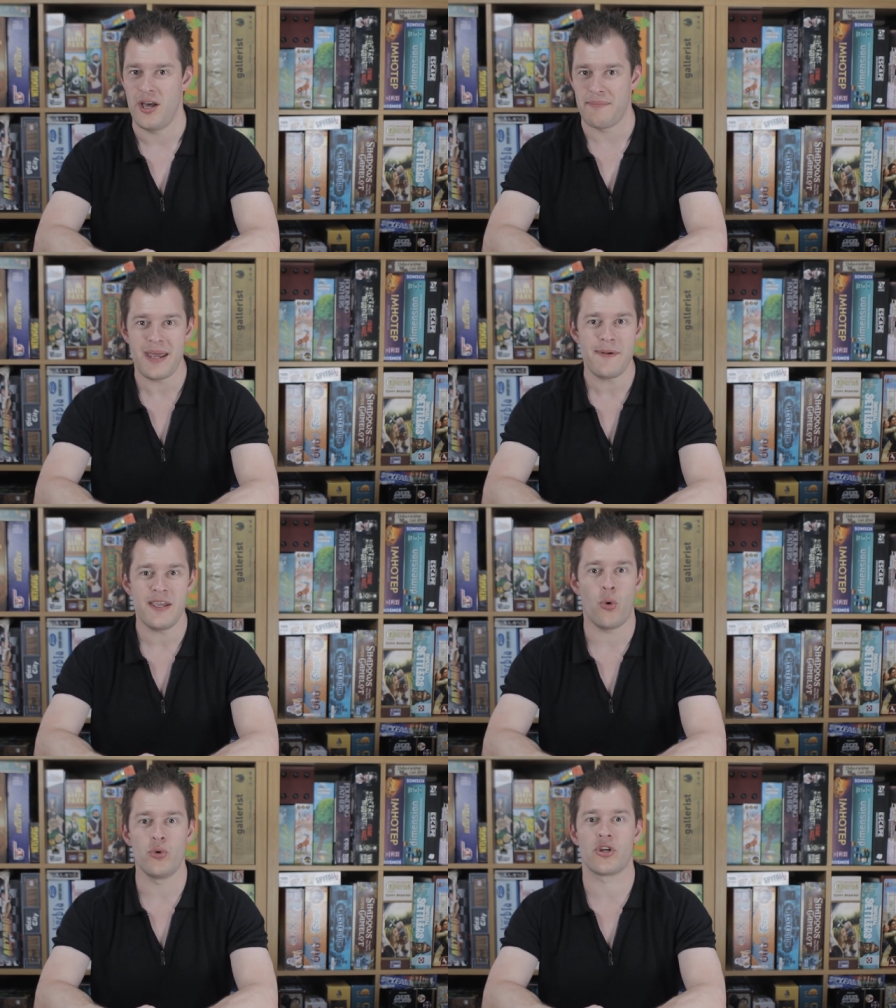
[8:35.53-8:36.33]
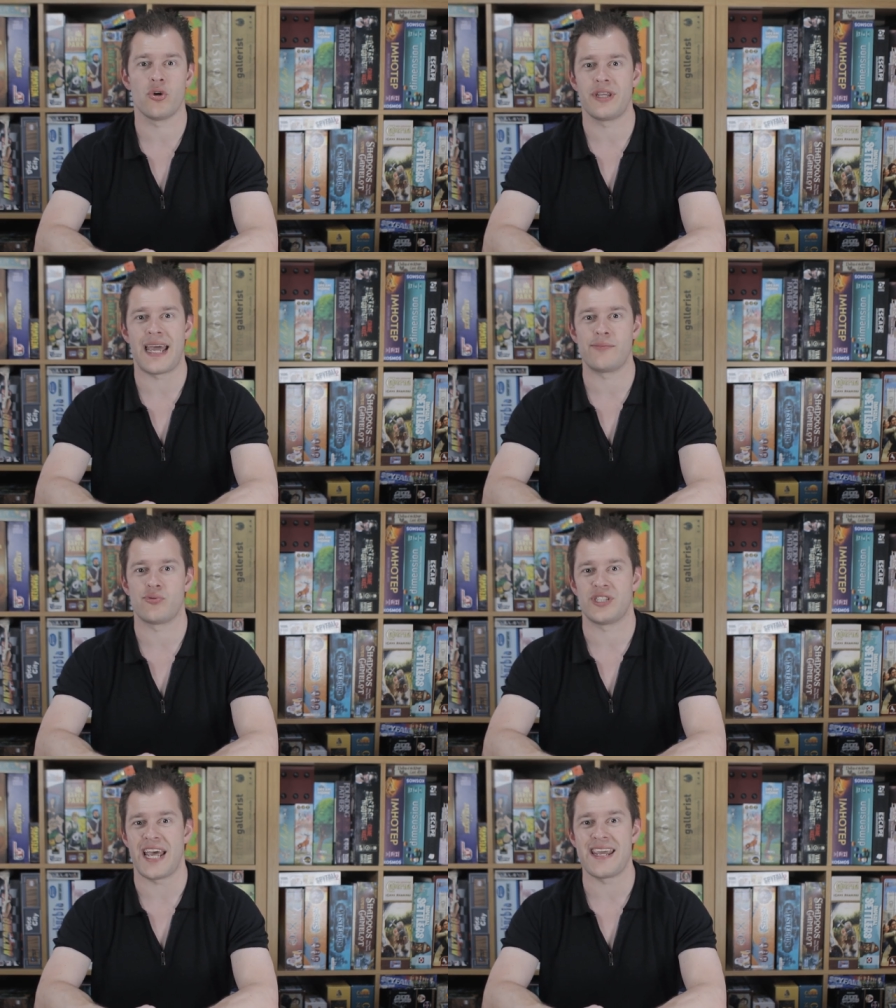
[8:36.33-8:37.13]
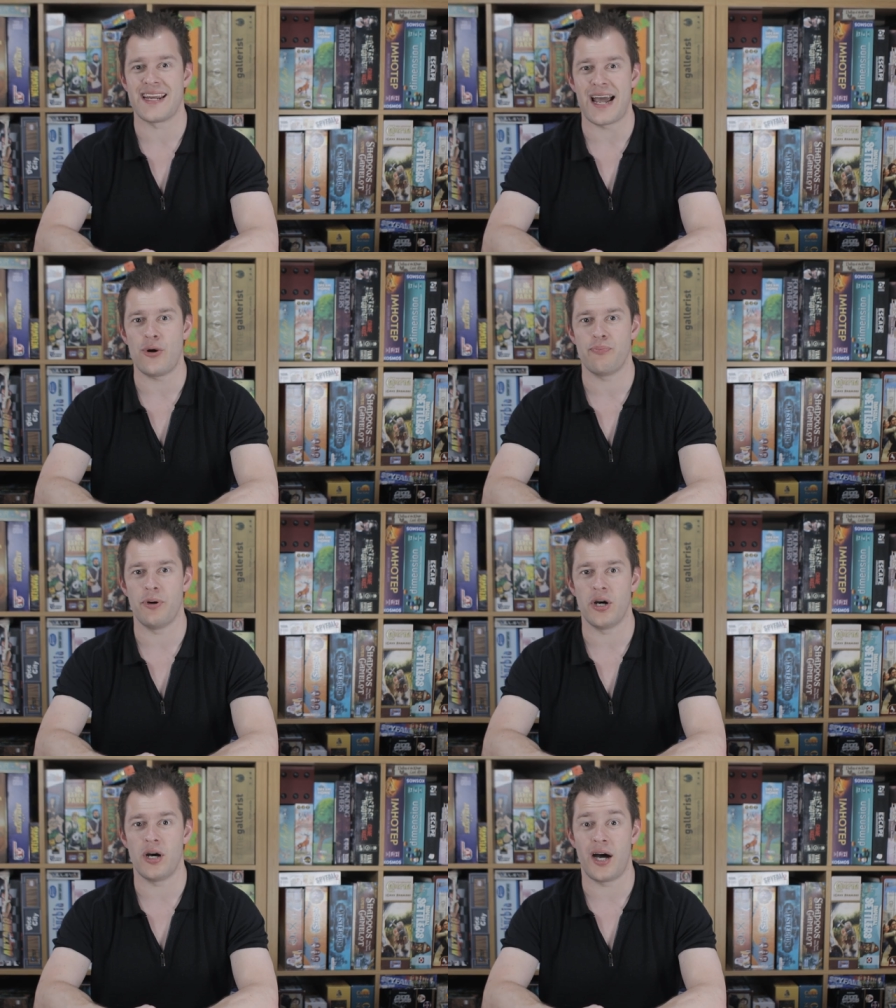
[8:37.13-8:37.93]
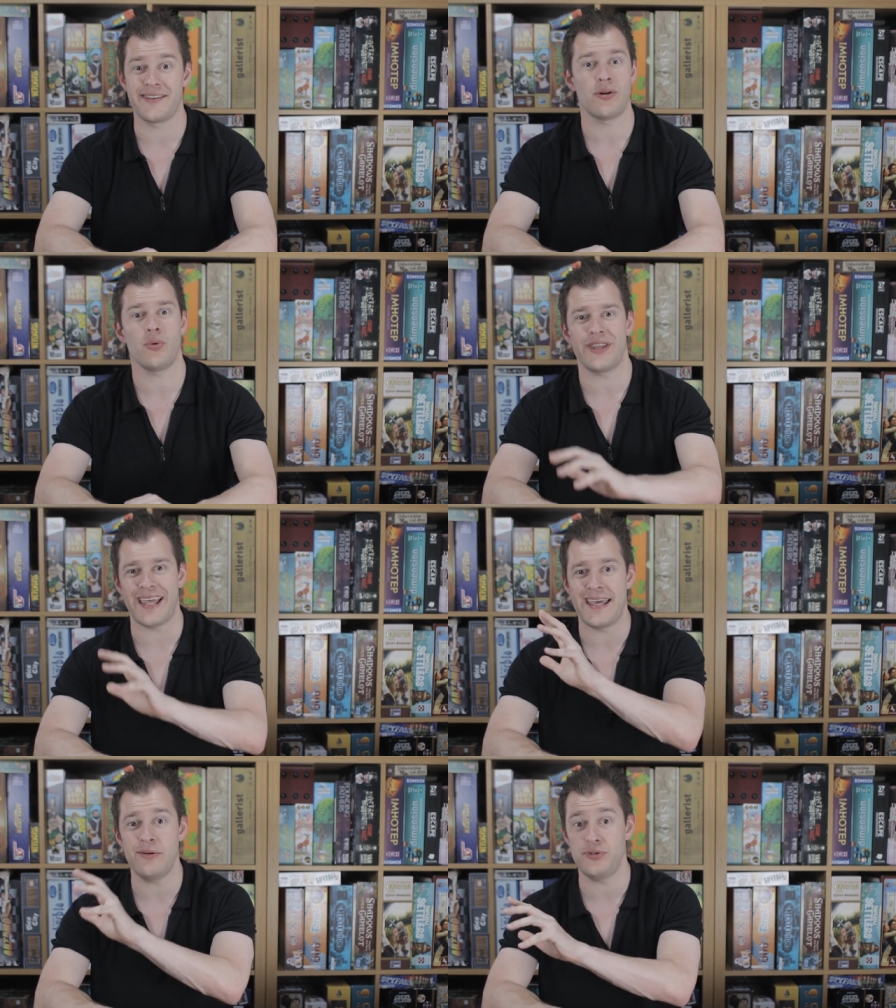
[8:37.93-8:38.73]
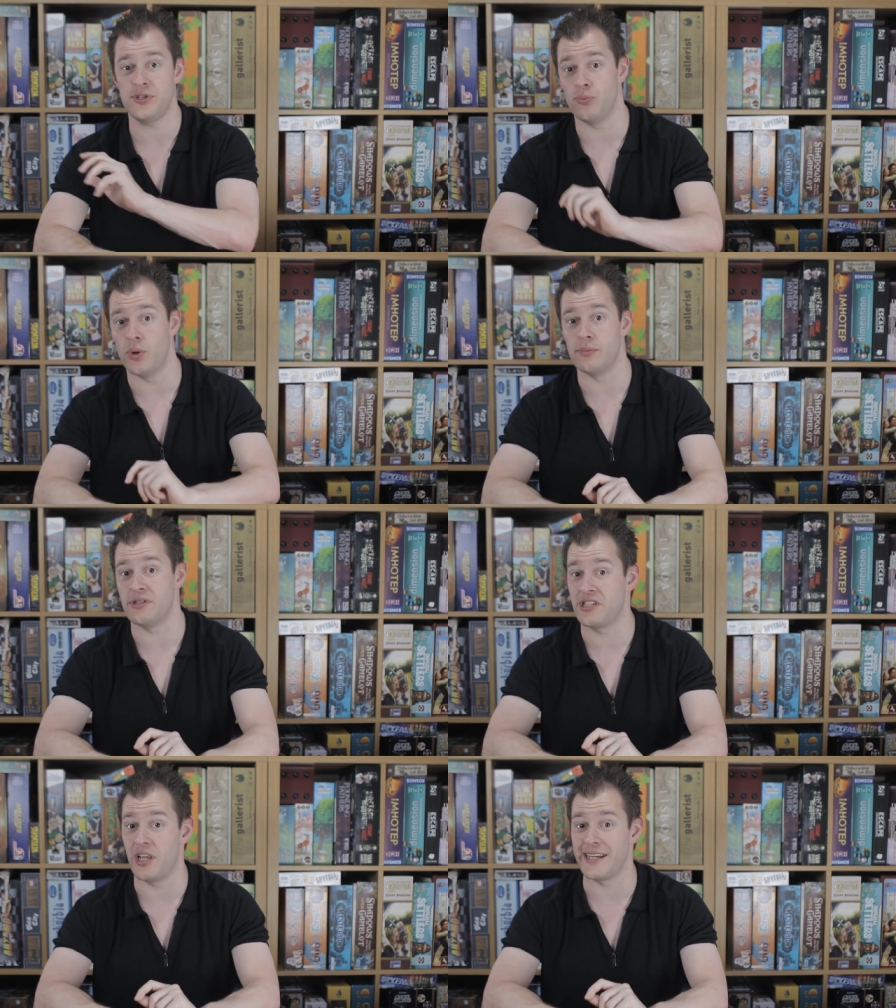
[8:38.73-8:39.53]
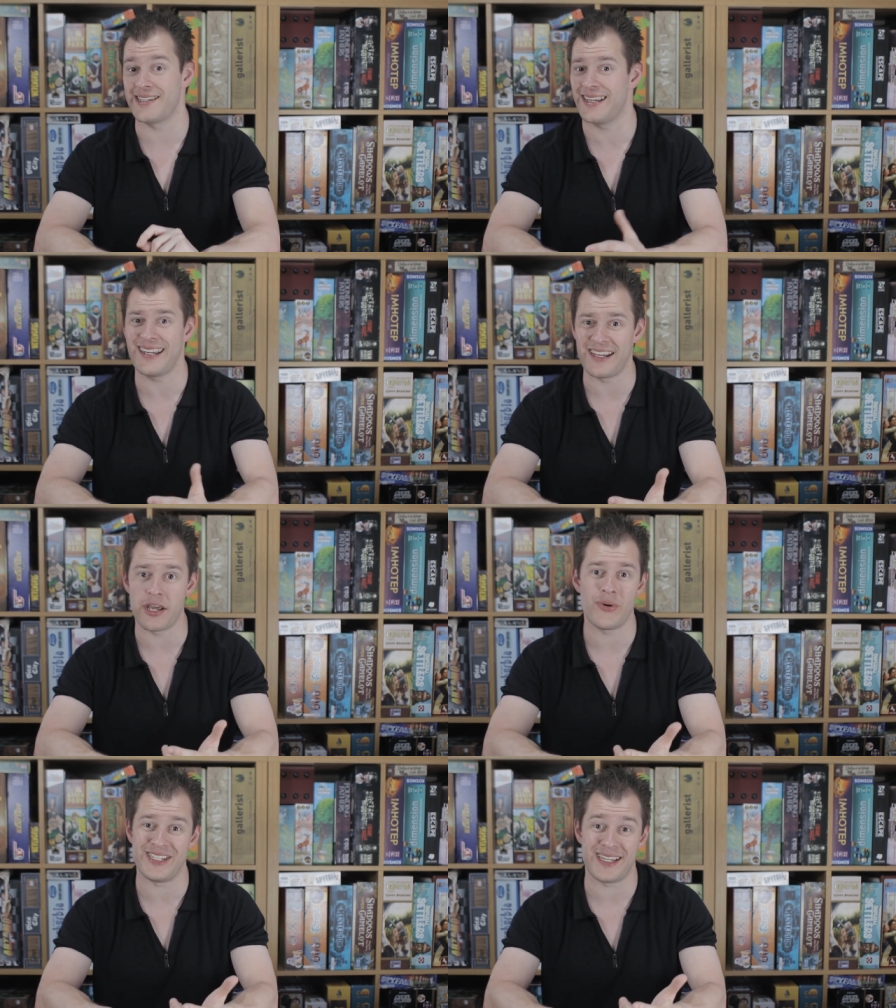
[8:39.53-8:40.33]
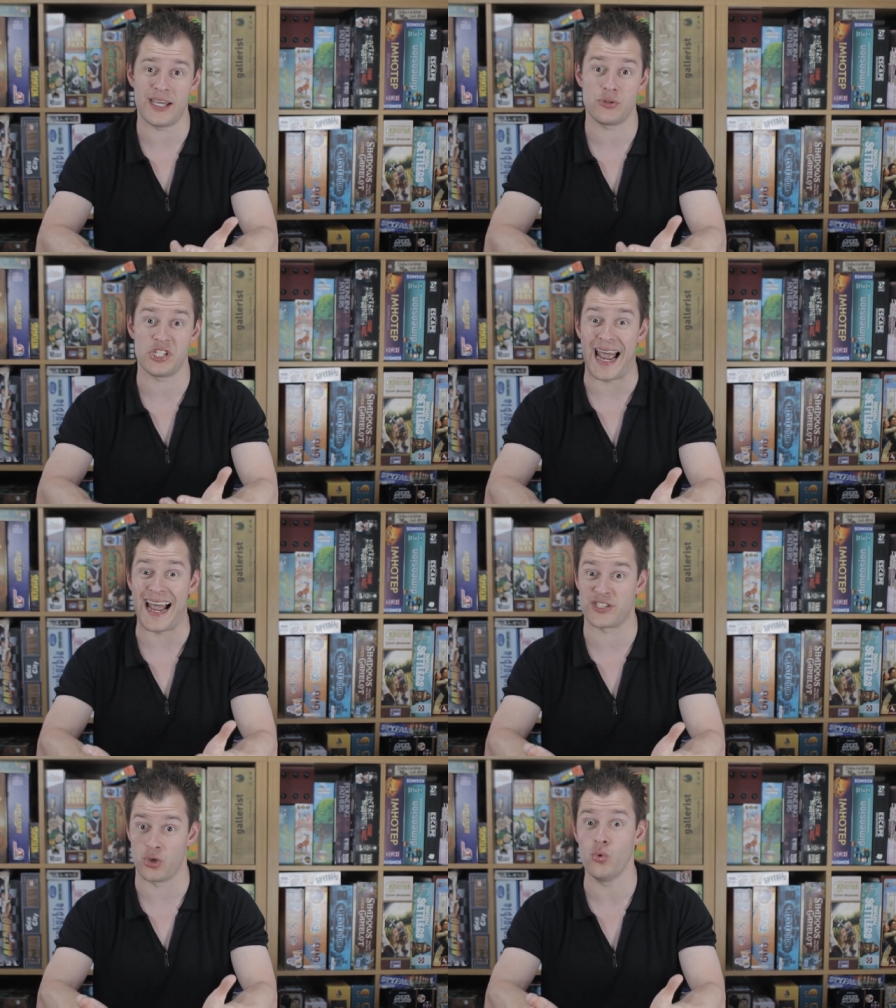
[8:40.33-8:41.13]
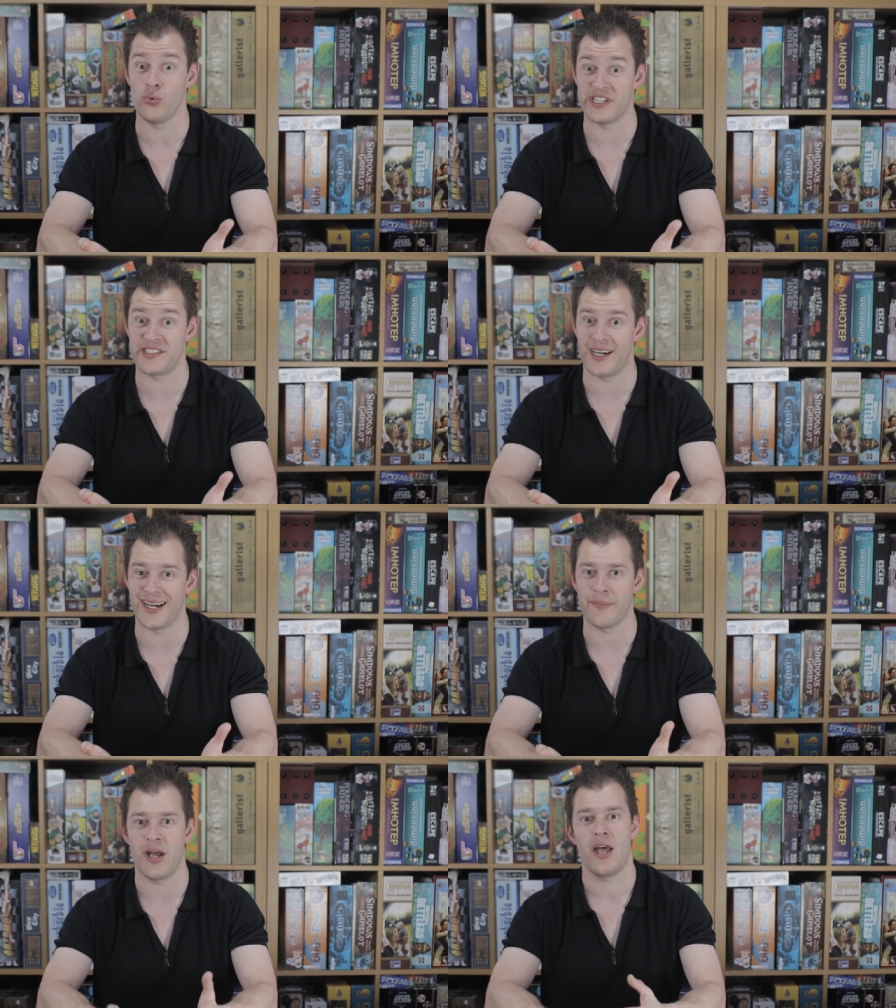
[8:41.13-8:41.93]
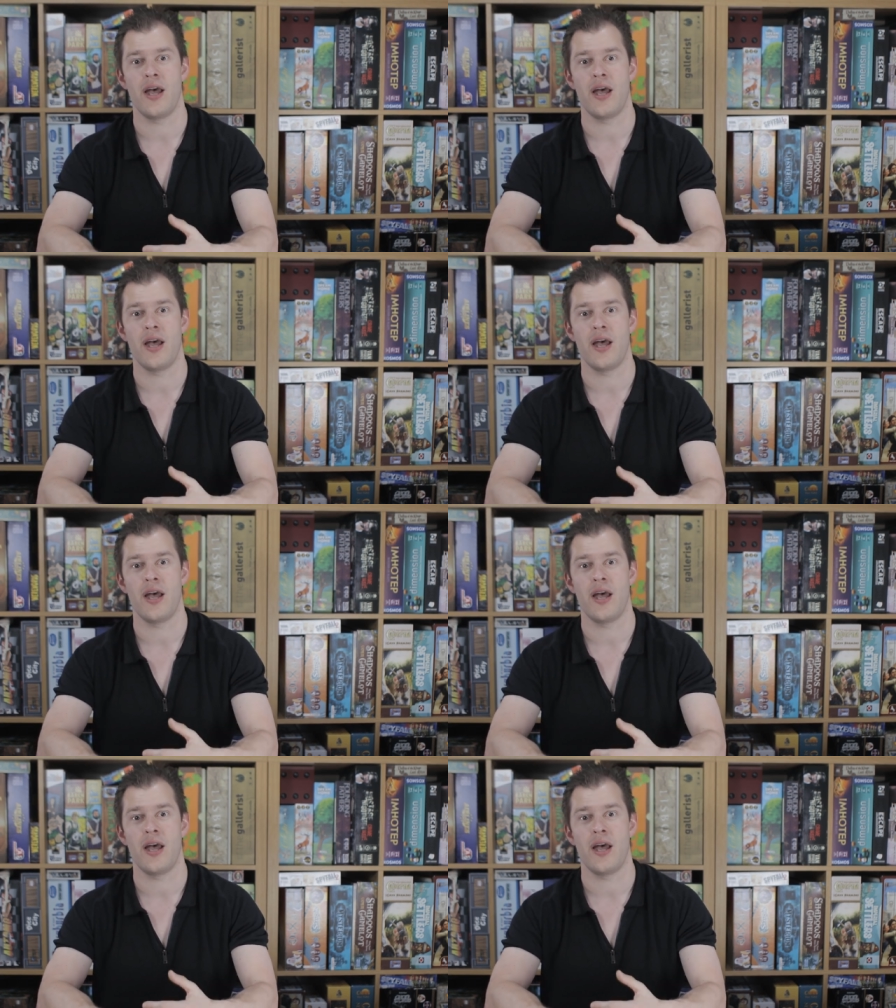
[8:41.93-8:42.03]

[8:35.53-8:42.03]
Maybe all the good games were taken out, but I don't know what the Hilton one was like, because I didn't go into the Hilton at all this time.